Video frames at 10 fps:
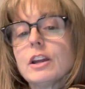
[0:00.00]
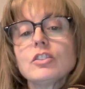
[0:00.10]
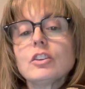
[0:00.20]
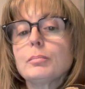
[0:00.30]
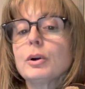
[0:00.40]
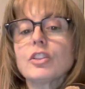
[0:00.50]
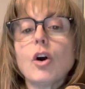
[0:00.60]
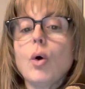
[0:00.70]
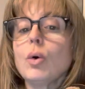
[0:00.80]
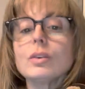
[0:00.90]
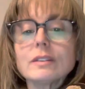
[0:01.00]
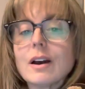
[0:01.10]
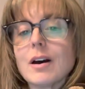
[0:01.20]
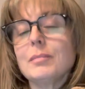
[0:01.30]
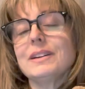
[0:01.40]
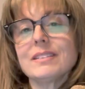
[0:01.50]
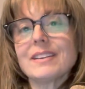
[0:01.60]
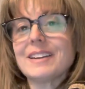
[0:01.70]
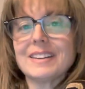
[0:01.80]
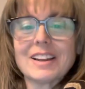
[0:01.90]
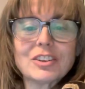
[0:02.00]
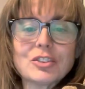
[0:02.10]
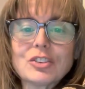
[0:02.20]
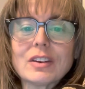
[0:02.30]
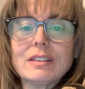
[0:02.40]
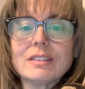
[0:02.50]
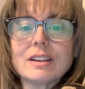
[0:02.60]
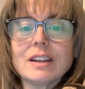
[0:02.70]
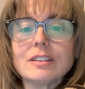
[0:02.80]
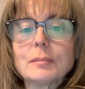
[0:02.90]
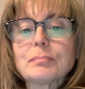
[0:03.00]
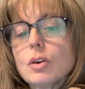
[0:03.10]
just put the whole tub inside an exercise tent